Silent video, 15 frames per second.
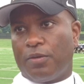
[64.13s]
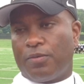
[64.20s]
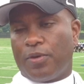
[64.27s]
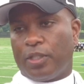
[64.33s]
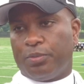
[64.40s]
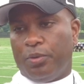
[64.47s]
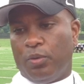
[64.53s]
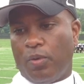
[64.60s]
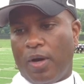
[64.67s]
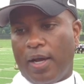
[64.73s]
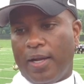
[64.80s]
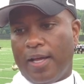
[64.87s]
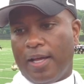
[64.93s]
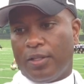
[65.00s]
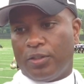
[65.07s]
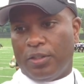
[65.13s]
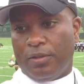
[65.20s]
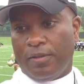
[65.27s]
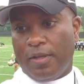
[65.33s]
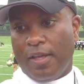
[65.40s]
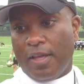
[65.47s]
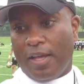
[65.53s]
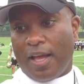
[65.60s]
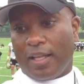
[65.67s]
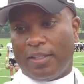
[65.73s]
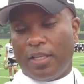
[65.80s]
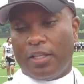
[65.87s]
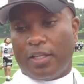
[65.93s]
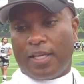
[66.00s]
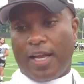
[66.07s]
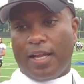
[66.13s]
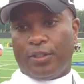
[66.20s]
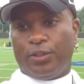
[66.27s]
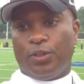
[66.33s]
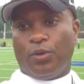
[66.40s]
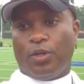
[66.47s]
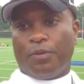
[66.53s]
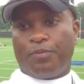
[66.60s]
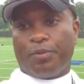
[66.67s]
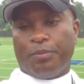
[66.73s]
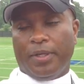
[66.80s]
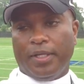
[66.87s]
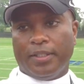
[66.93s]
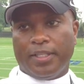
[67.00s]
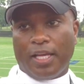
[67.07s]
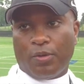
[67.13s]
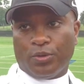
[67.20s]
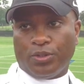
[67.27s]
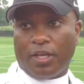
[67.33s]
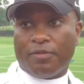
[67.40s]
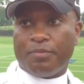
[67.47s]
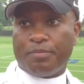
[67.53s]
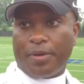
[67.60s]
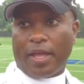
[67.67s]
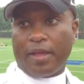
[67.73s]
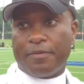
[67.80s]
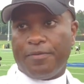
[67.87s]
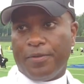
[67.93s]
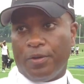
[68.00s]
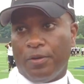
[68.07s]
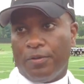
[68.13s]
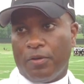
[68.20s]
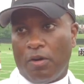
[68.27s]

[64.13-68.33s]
freshmen wideouts. And I tell you, the guy that showed up for me today was Evan Panther,